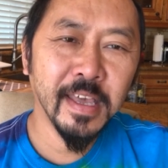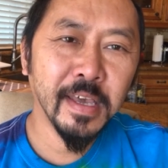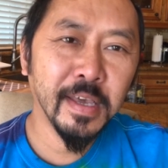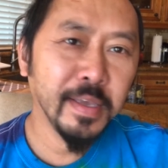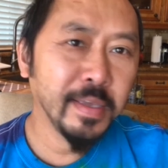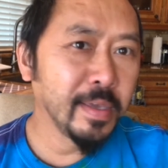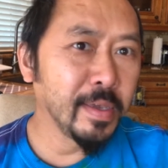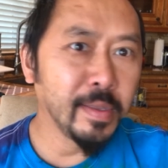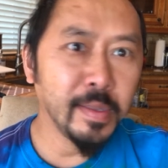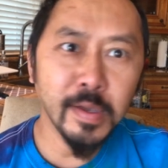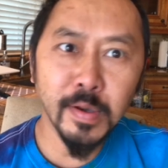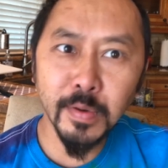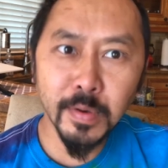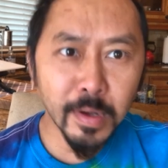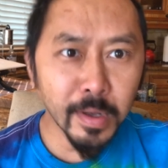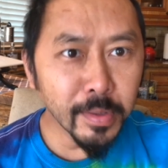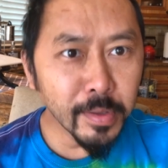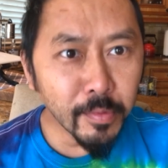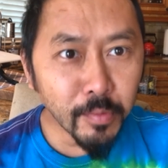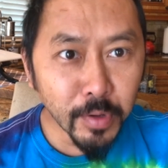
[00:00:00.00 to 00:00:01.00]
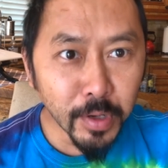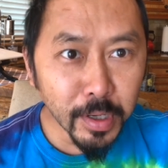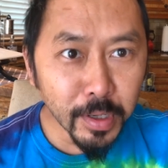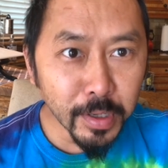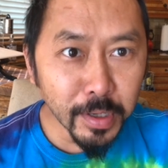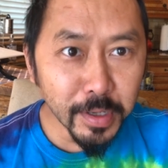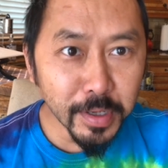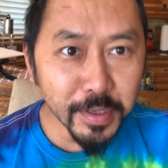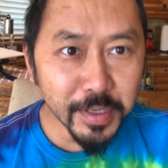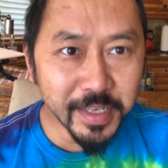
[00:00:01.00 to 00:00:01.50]
You know all the
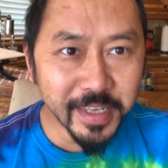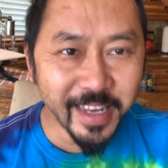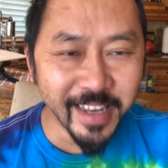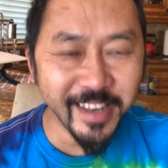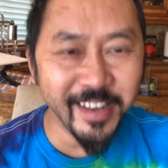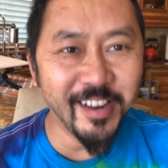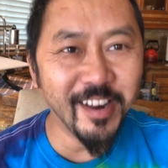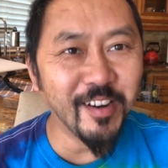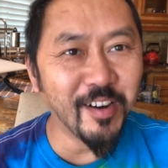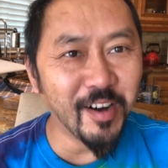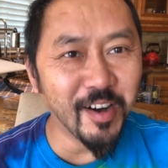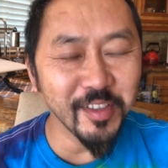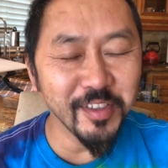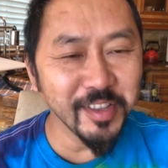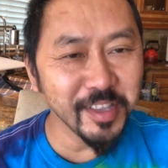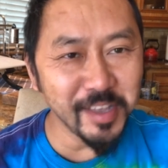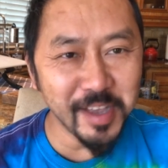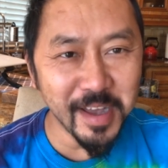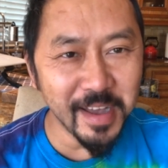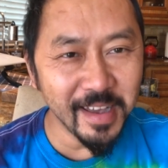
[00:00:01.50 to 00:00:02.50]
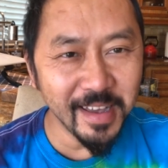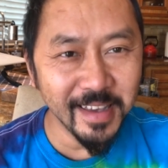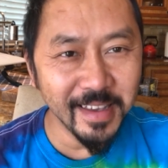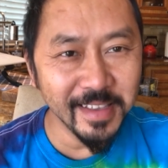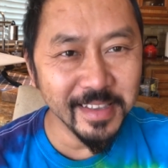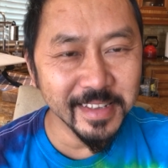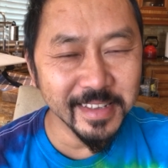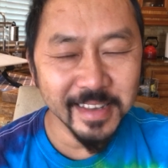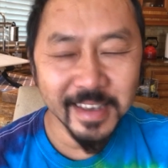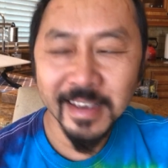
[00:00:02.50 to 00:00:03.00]
words, you know all the
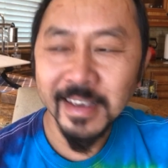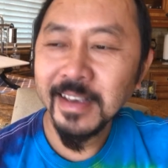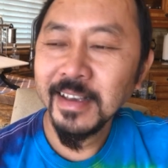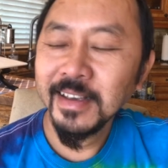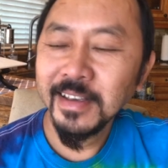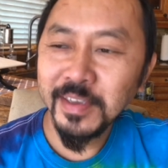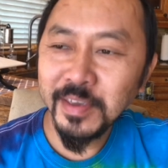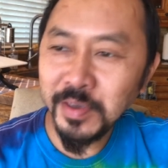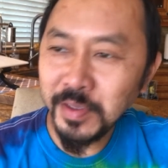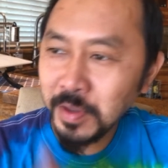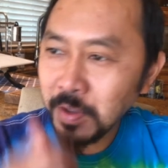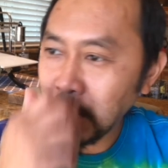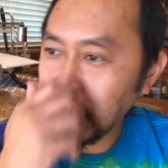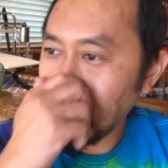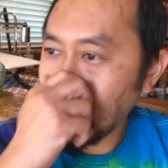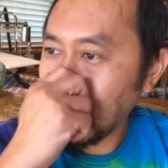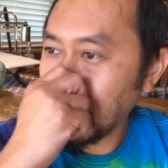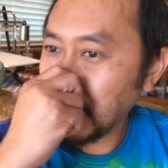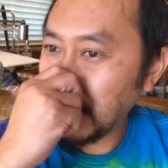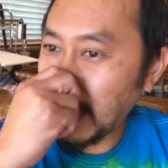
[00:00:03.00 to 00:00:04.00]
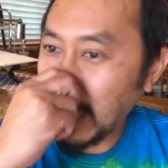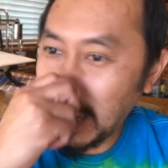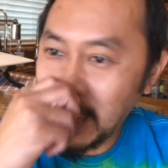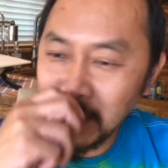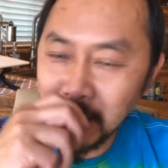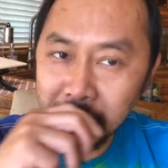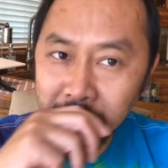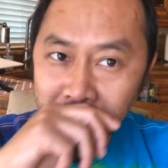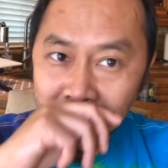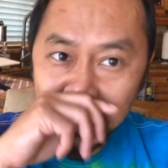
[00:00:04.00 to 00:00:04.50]
lines, you know all the
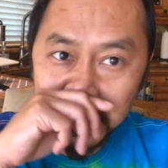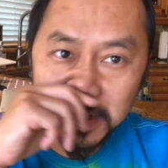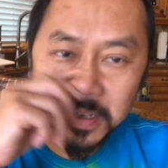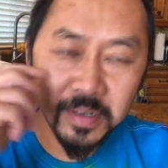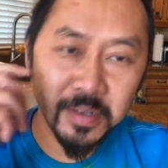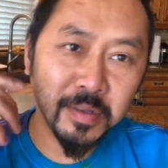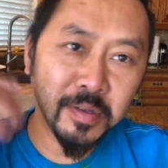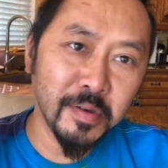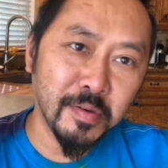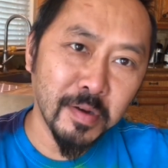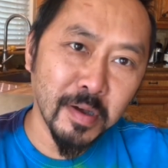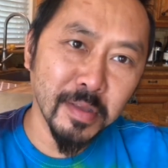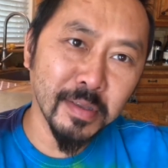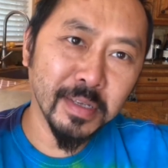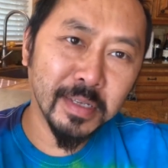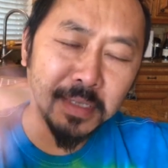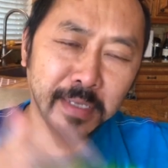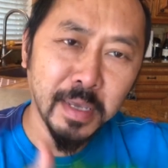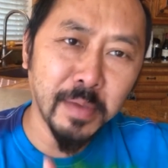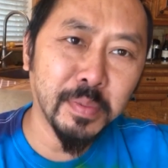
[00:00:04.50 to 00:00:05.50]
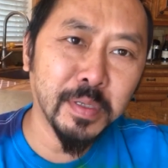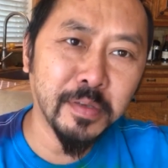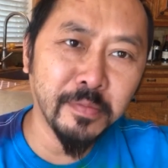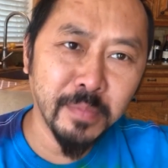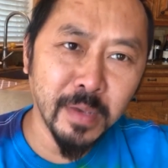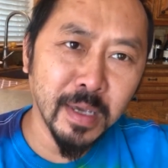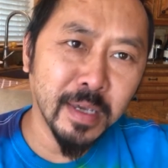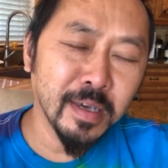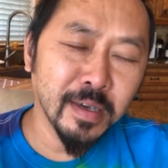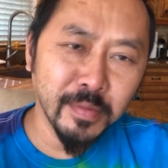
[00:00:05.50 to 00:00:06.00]
angles, you know all the steps of
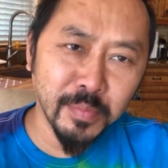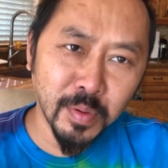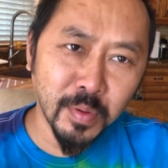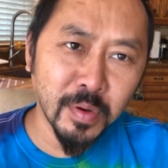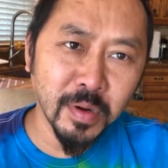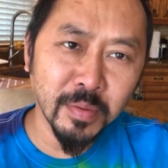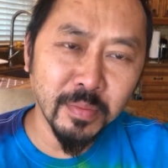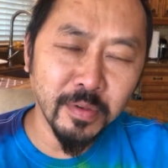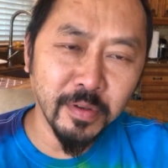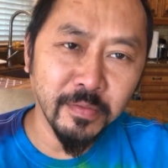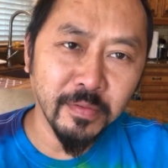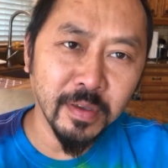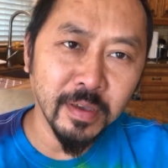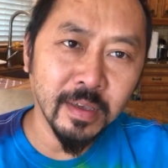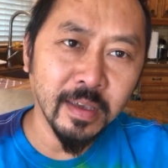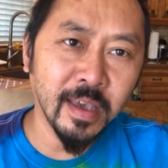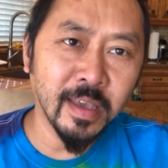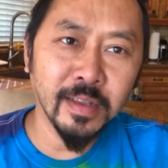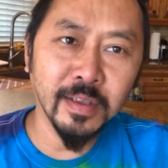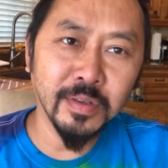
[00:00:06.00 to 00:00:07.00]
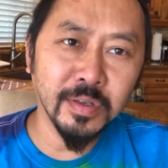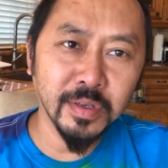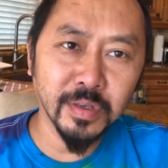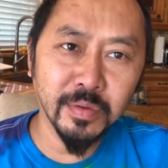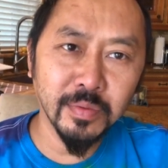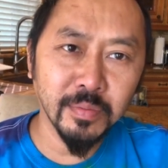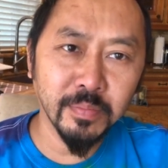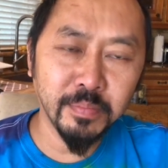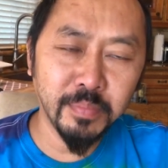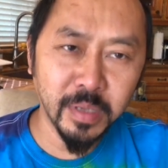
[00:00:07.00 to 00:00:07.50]
making a porn movie, and it's just
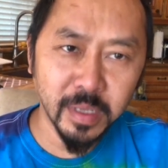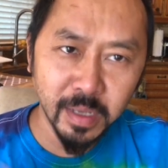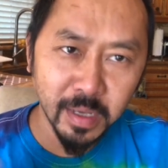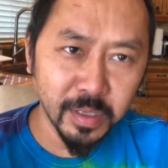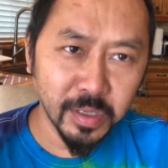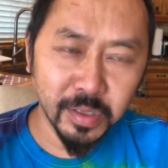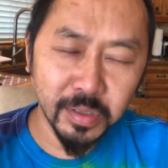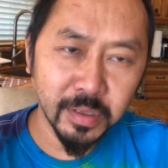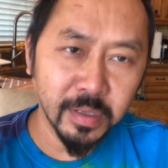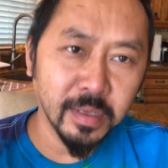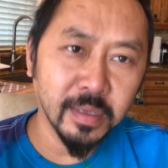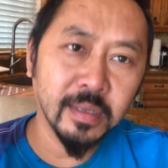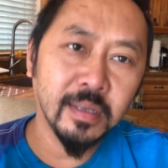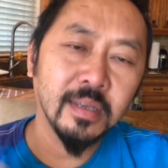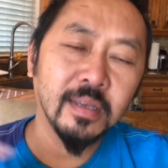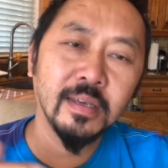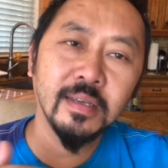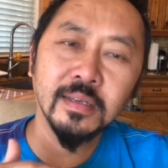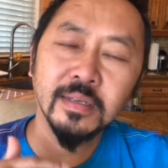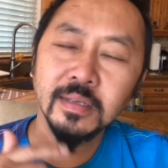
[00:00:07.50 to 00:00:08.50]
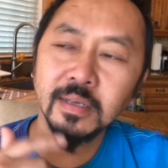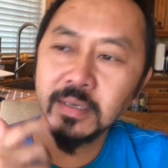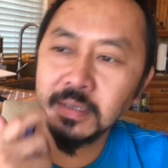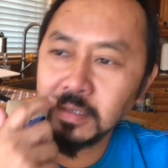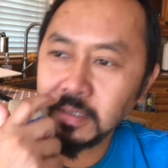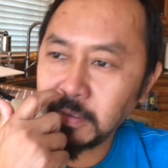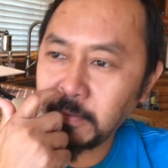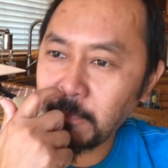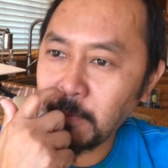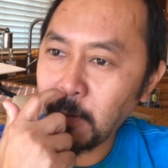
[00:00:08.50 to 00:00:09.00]
pedestrian. He says it's
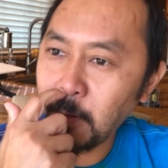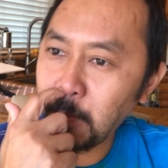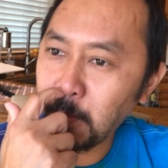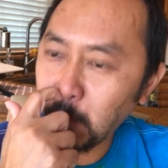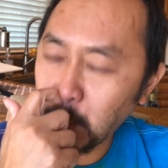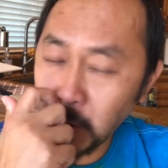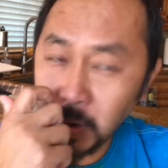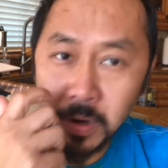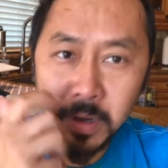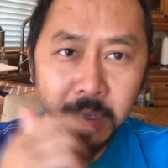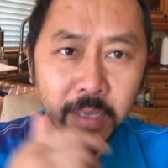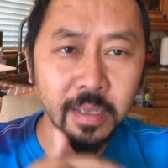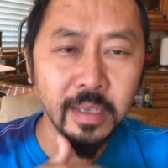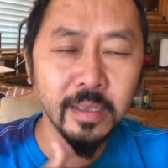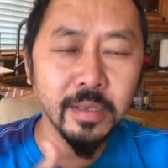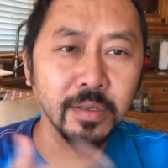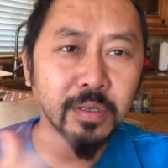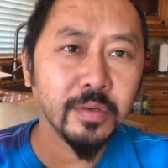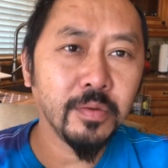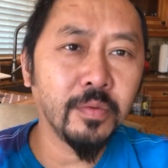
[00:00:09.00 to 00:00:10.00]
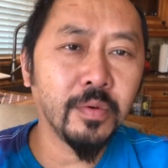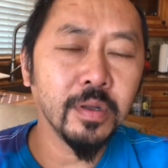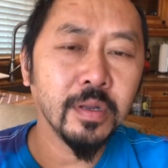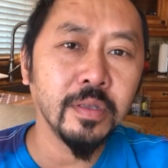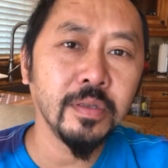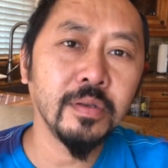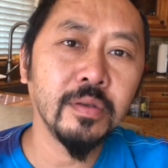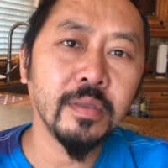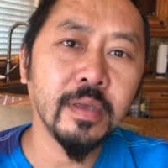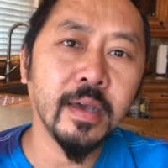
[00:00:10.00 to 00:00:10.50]
very boring and he doesn't want to
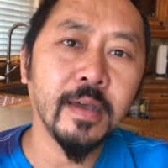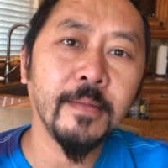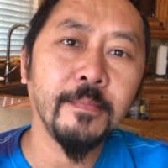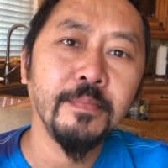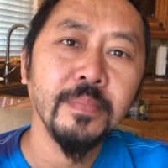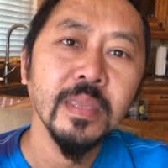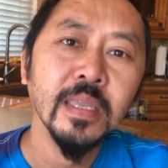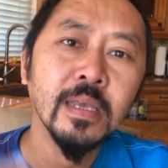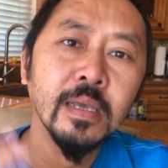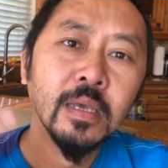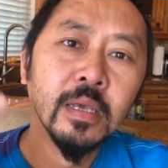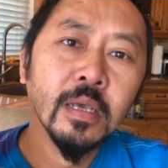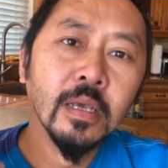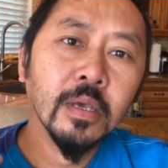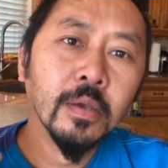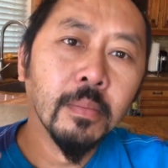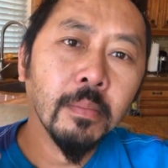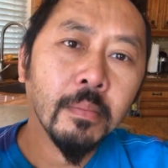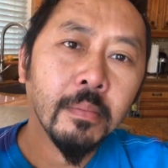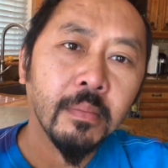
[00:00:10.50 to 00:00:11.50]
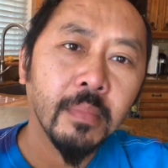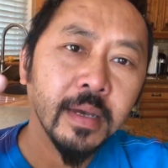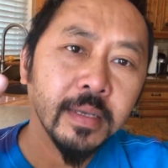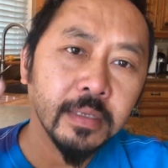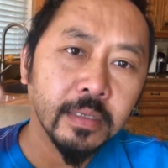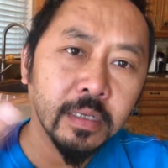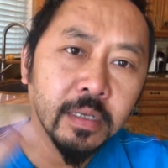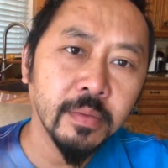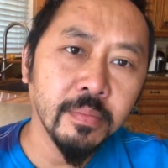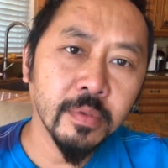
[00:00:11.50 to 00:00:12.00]
do that. My
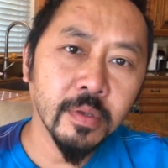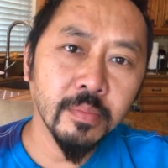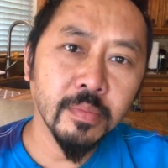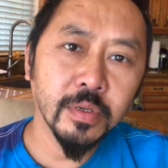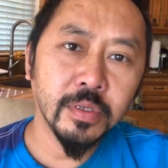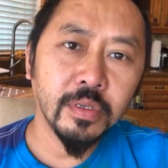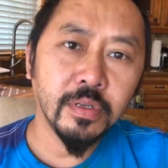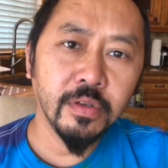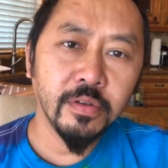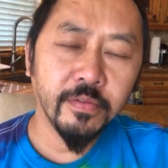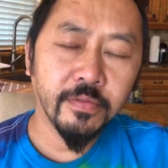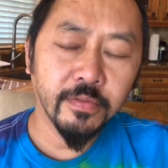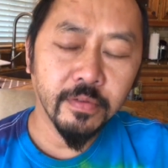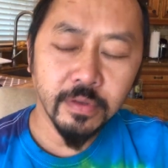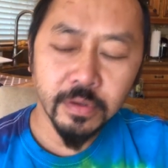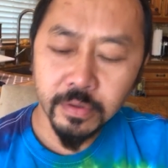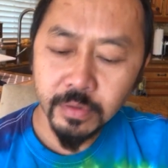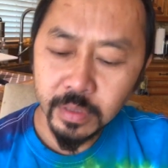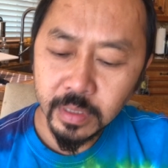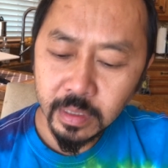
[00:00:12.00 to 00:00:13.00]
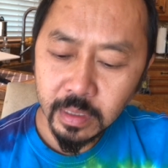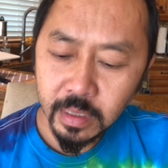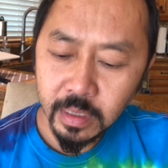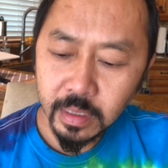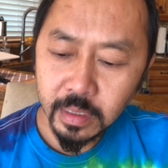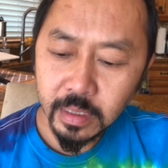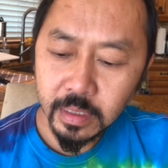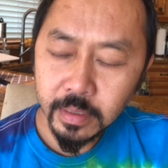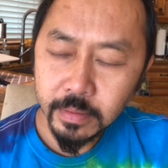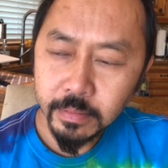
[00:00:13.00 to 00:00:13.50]
tip number two for you is this.